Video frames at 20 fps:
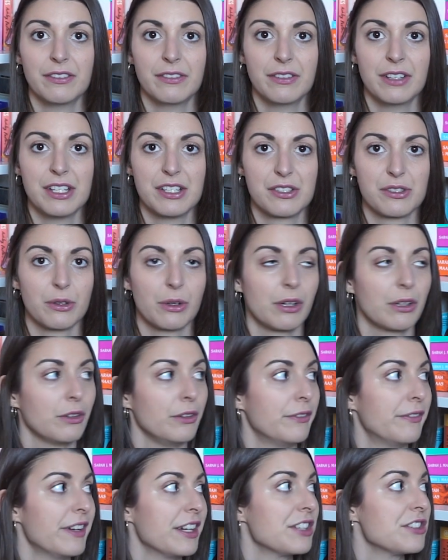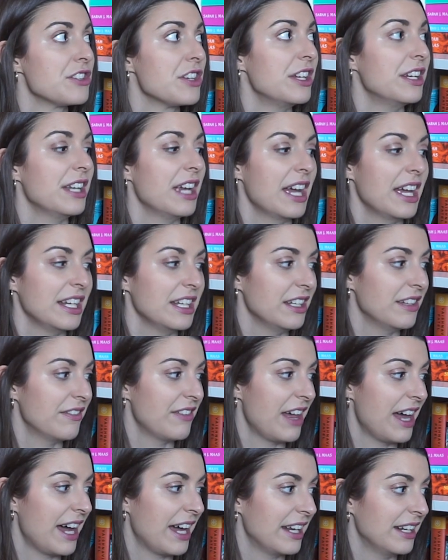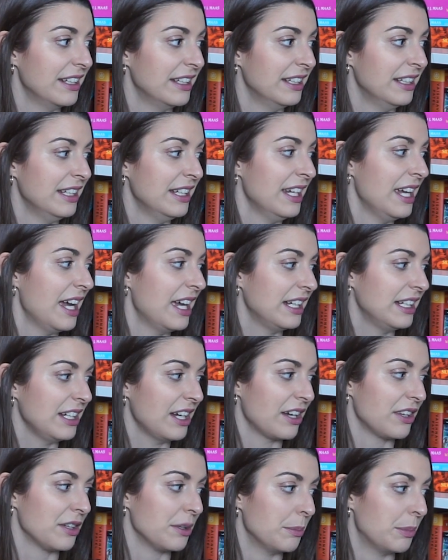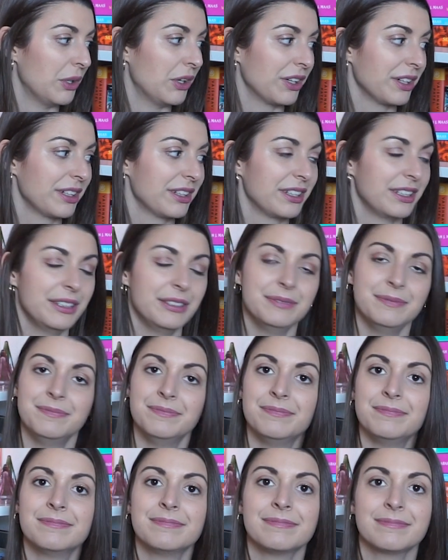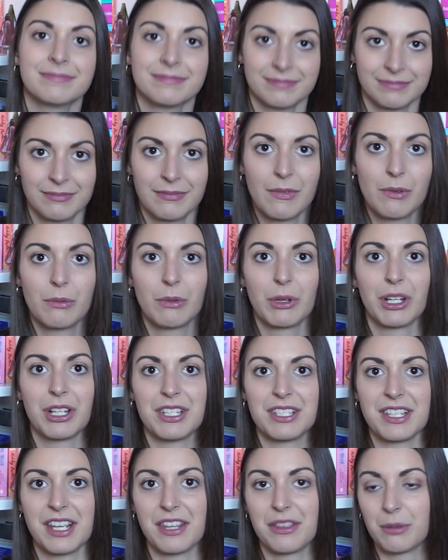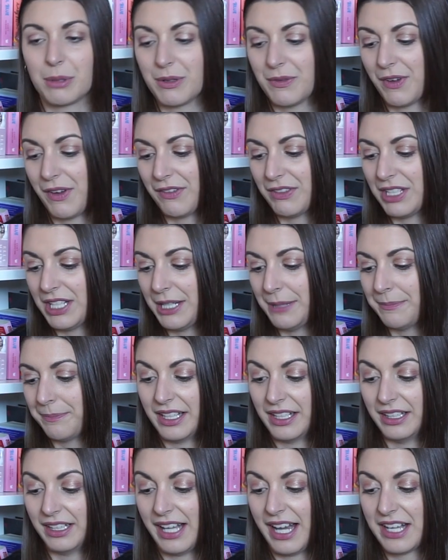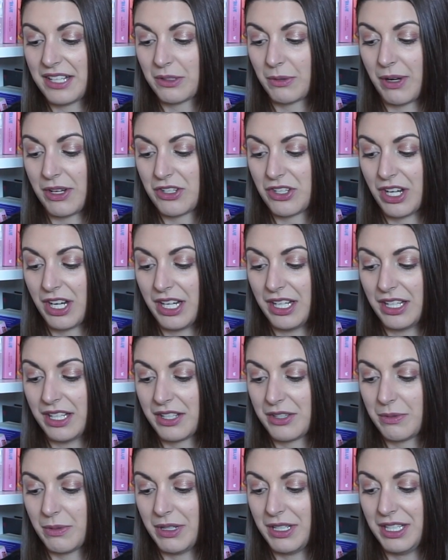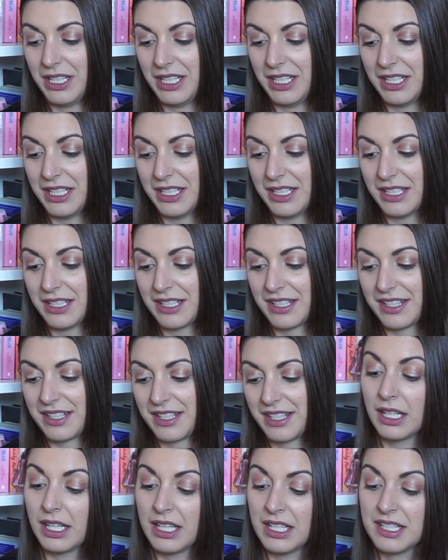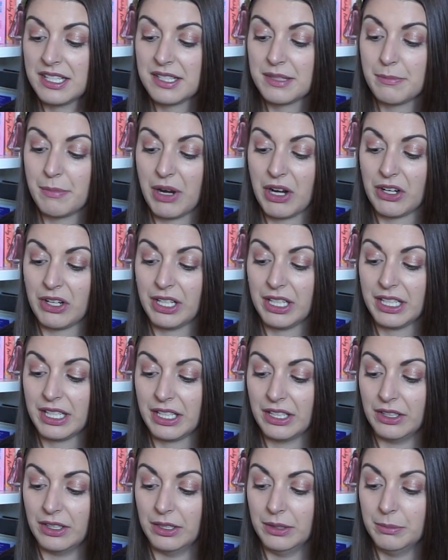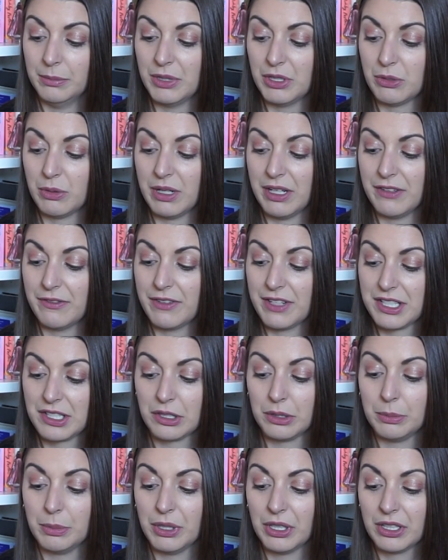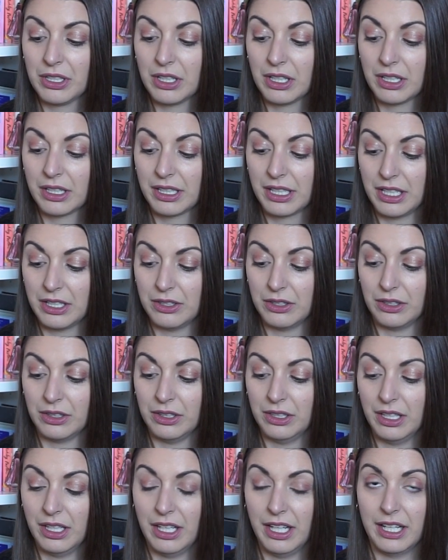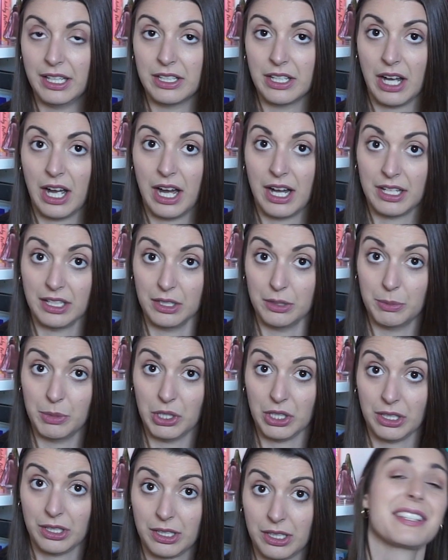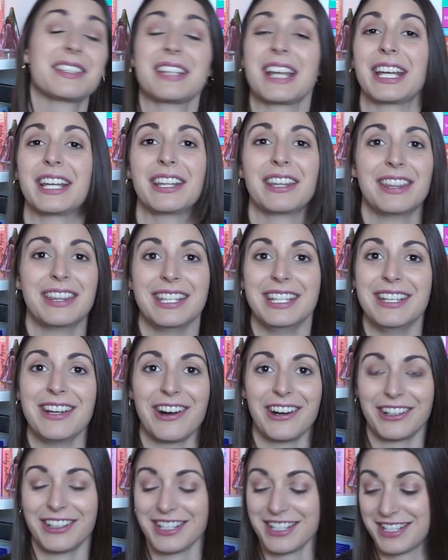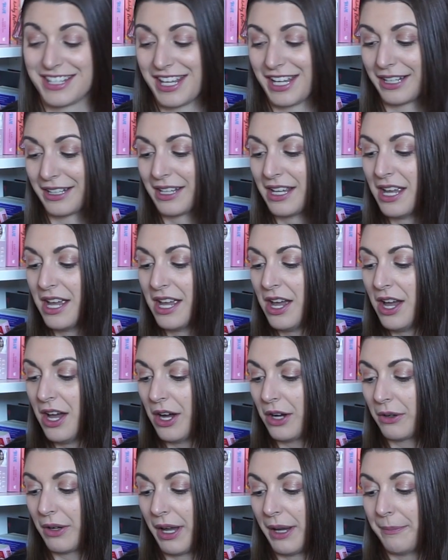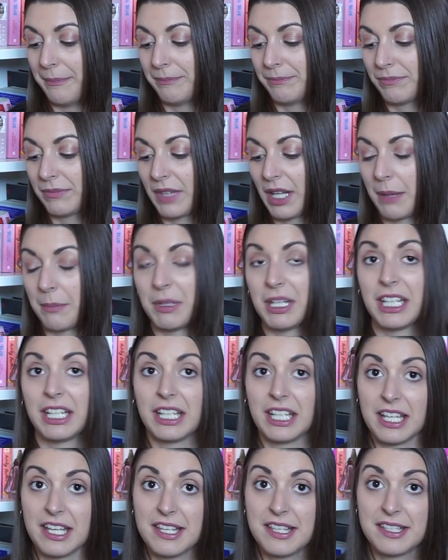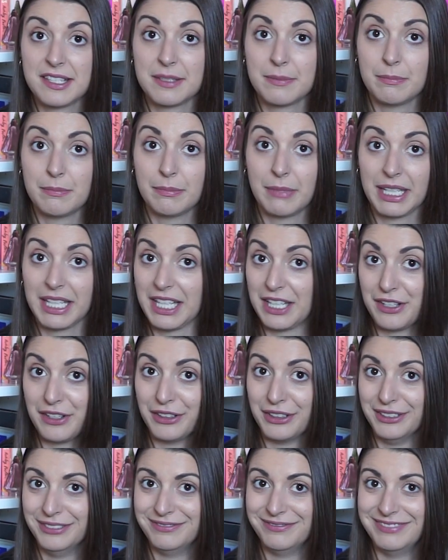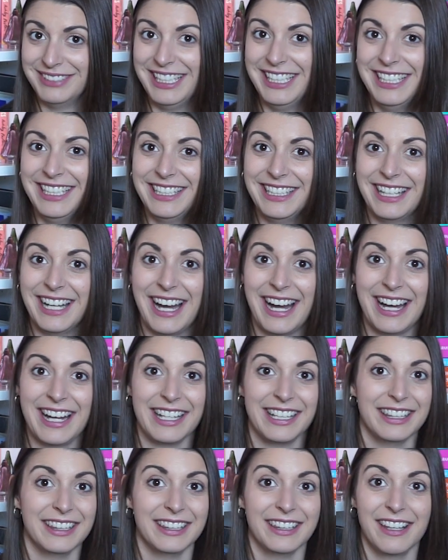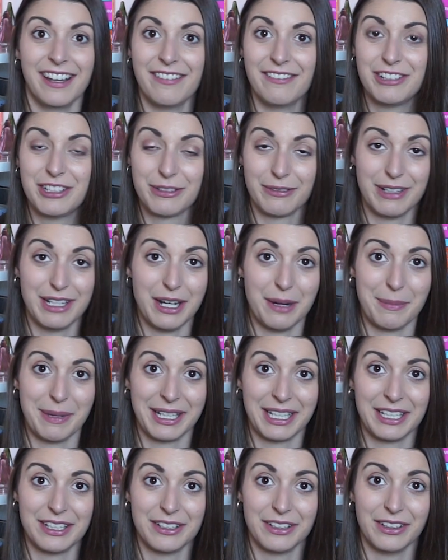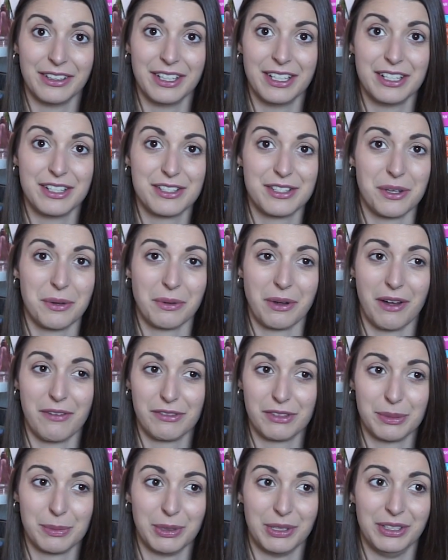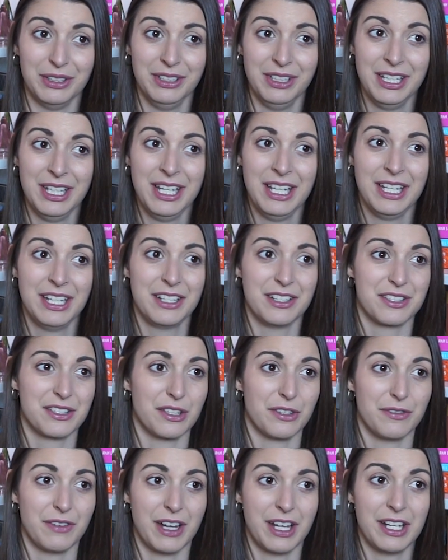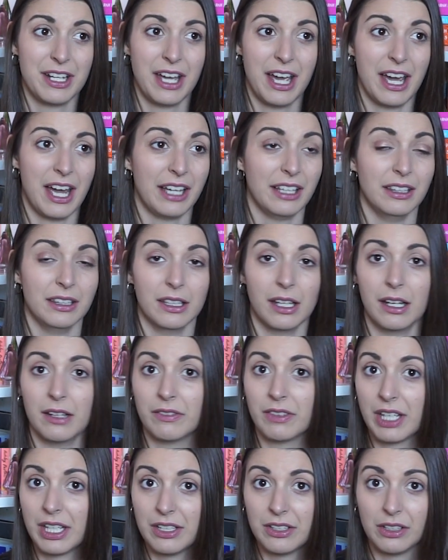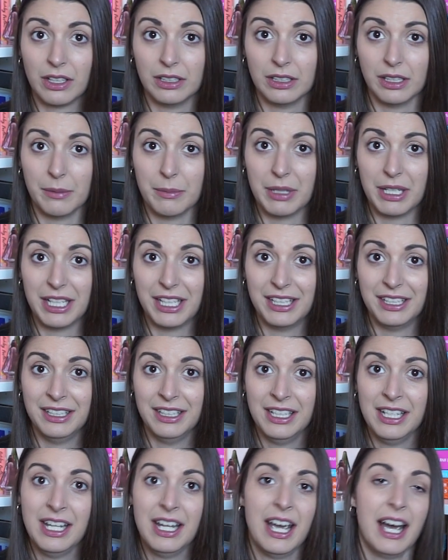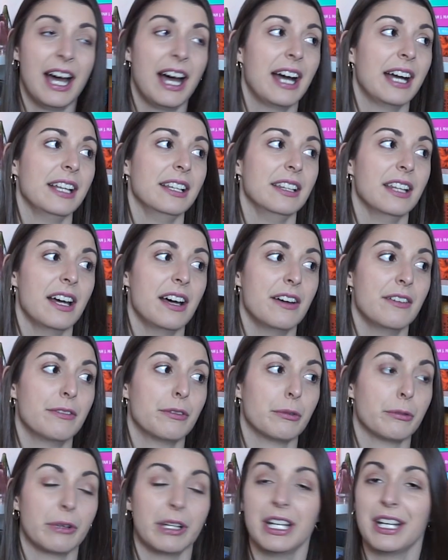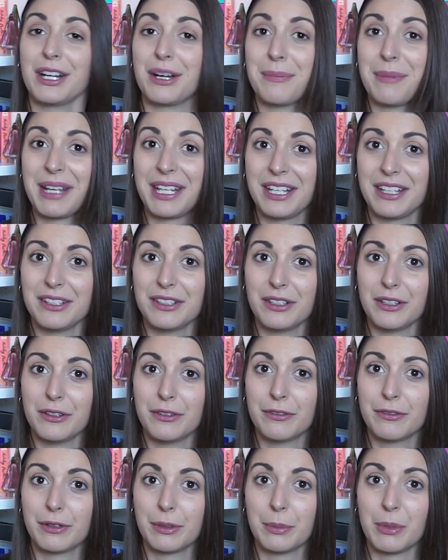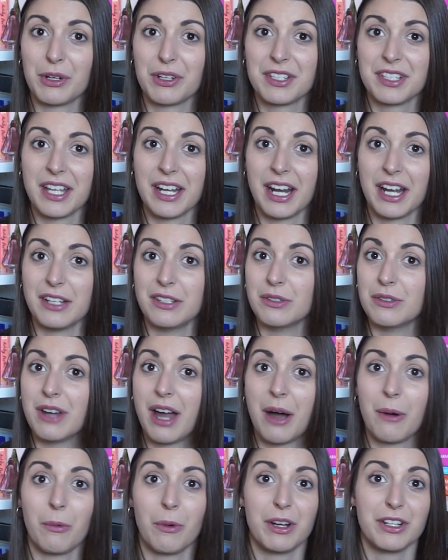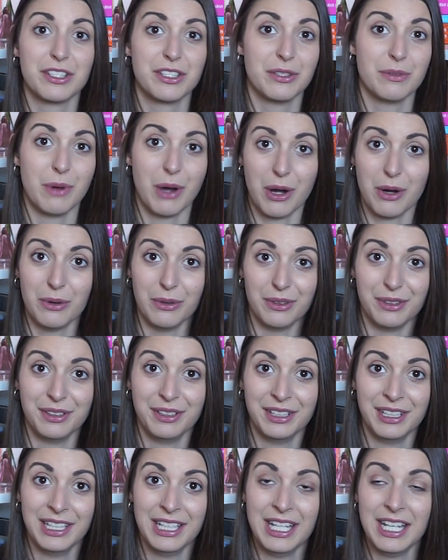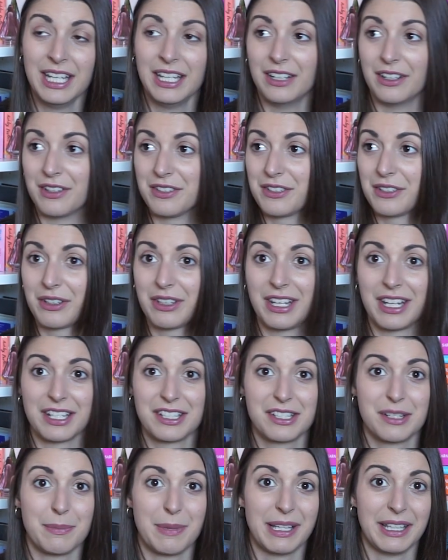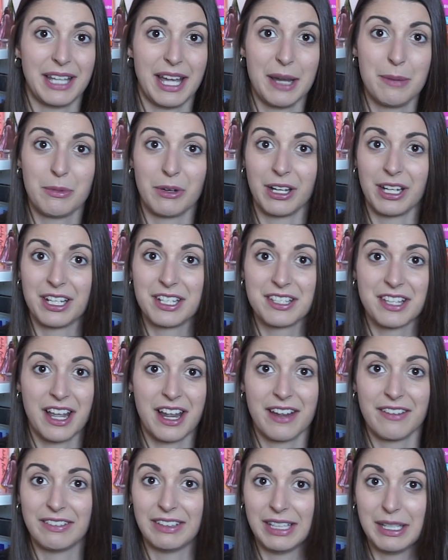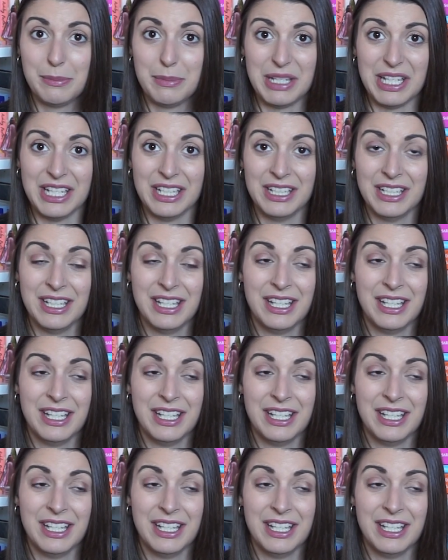historical fiction, any of that, any other book, we're going to say 350. And the last question, this one is kiss, marry, kill between physical book, Kindle, and audiobook. It's like the hardest thing. Okay, I'm going to kiss my Kindle. I love to read on my Kindle. It is so comfortable. It is so fun. I love Kindle Unlimited. I love reading on my Kindle for books that I do not want to own. It also connects to my library because I have a Libby